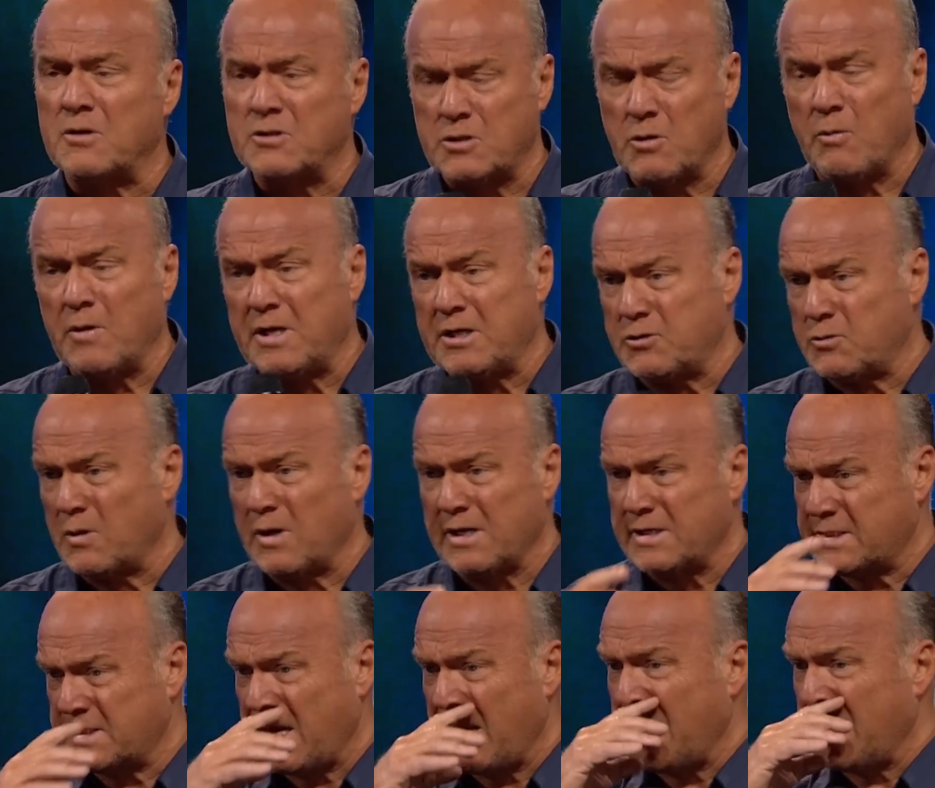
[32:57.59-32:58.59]
So what he's really
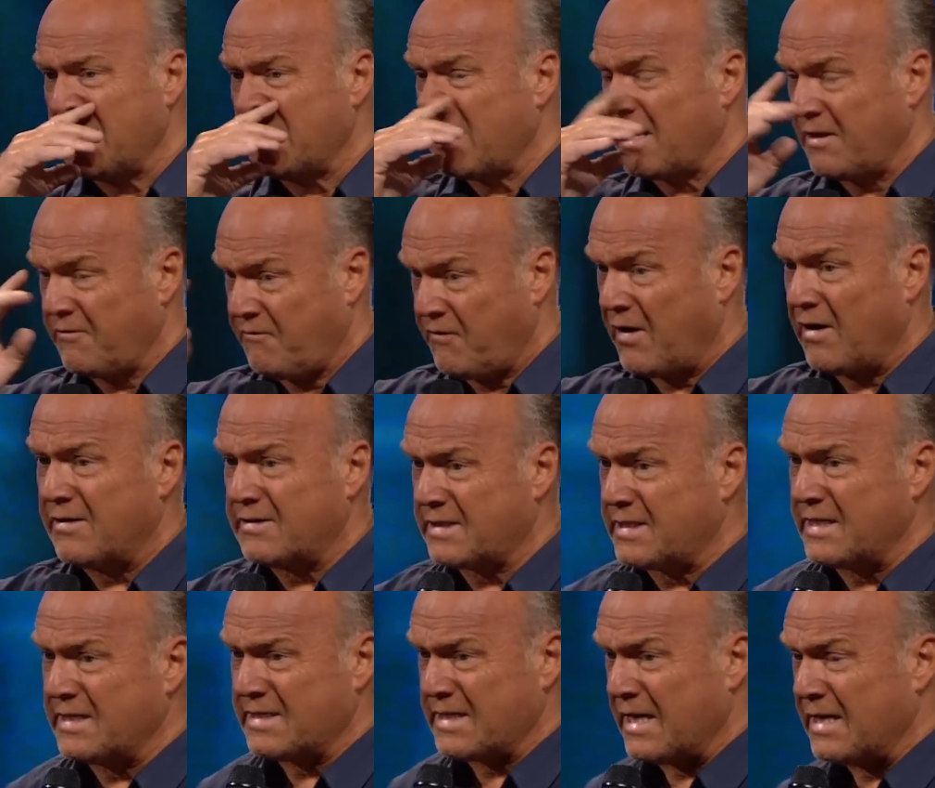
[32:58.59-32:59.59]
saying to the
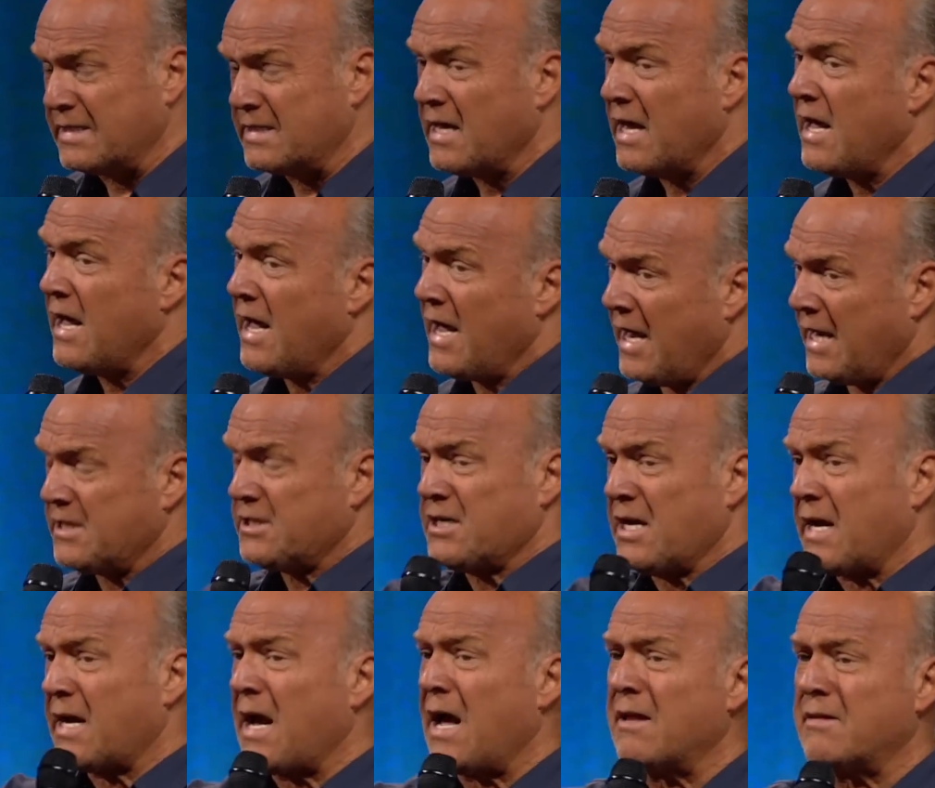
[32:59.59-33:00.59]
Pharisees is, hey,
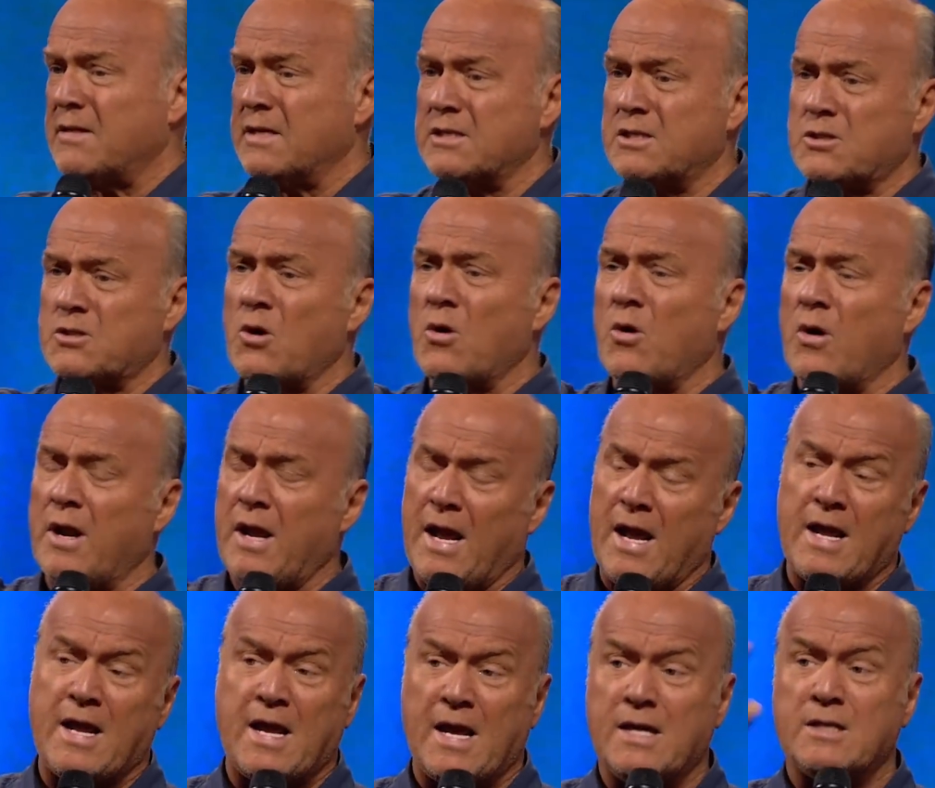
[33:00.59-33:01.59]
check out the story
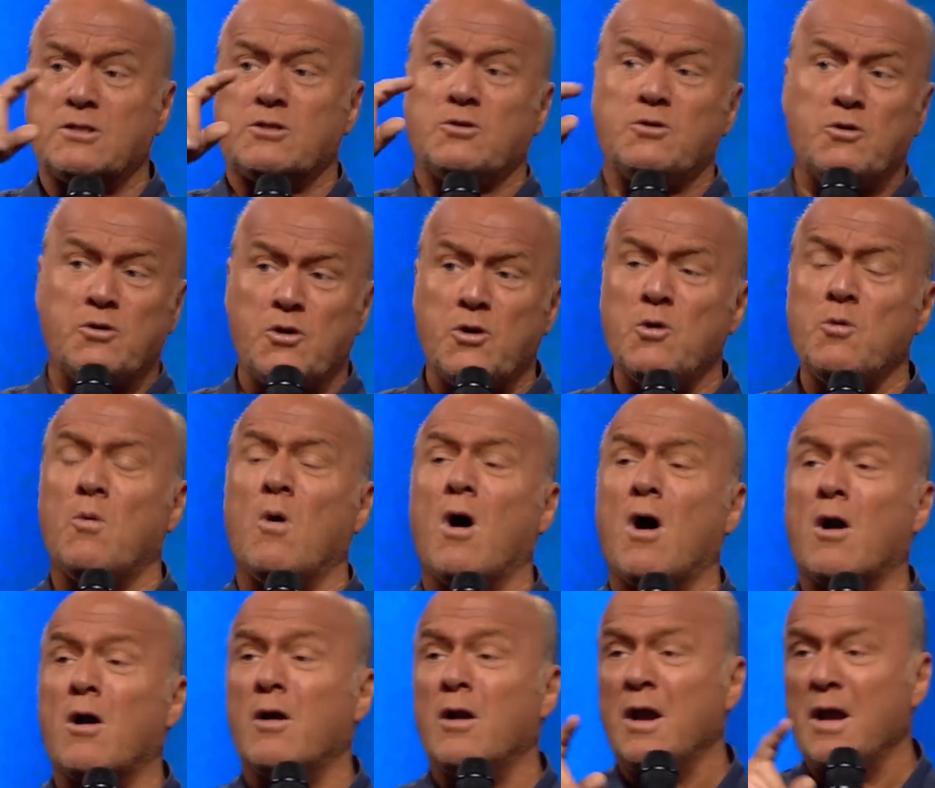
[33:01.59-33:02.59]
and guess who you
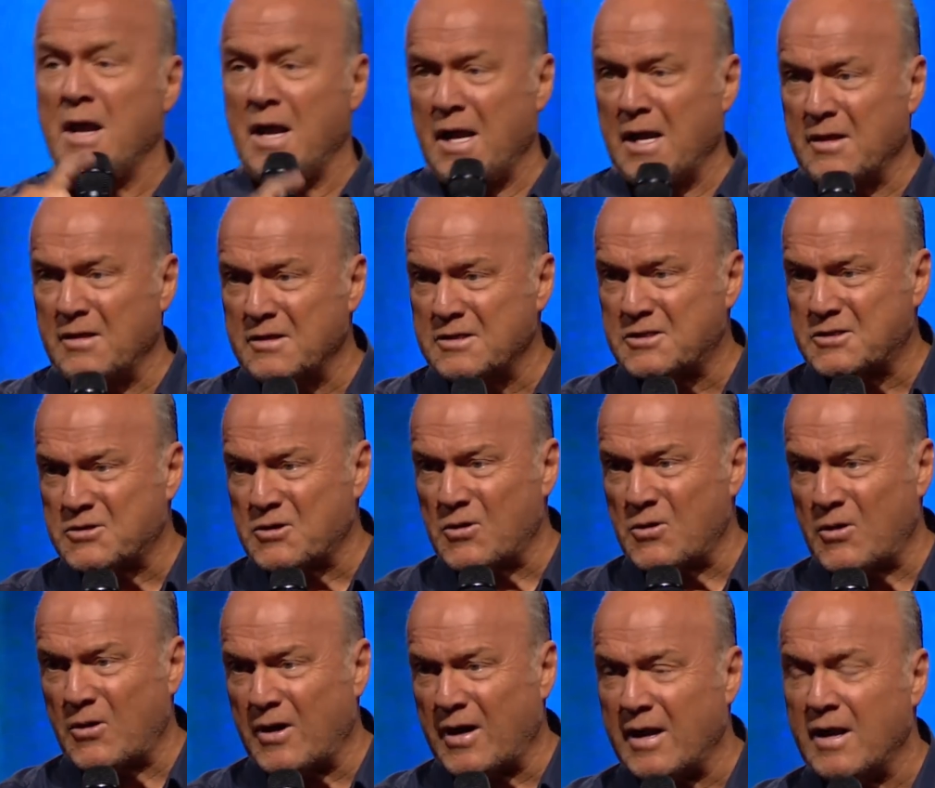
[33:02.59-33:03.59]
are in the
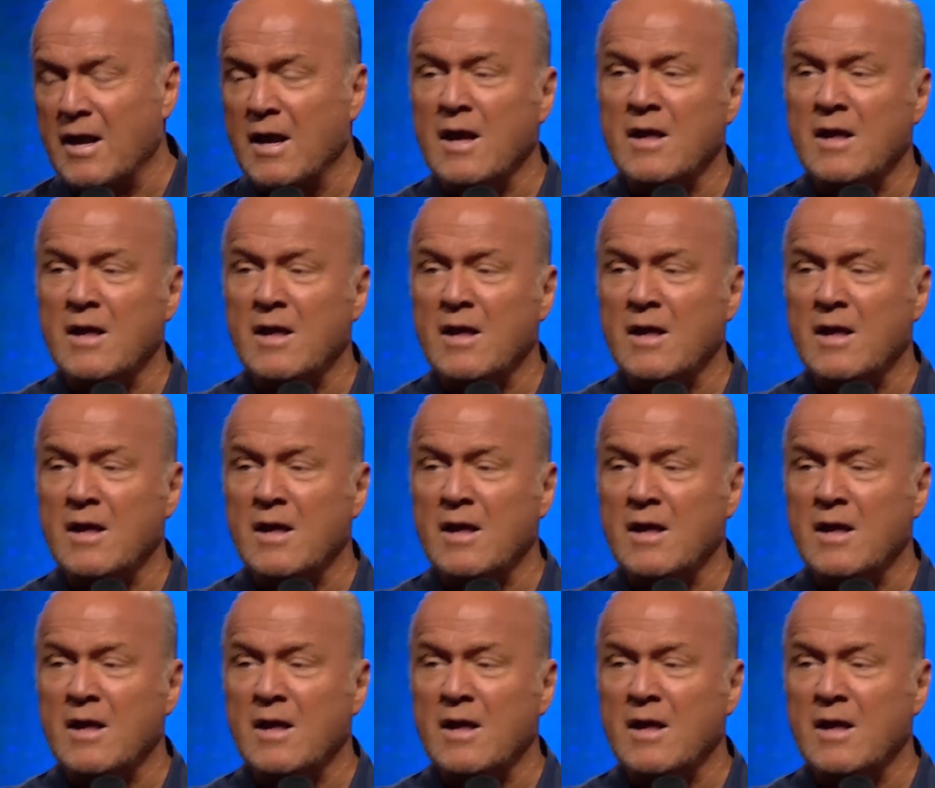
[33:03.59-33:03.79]
story.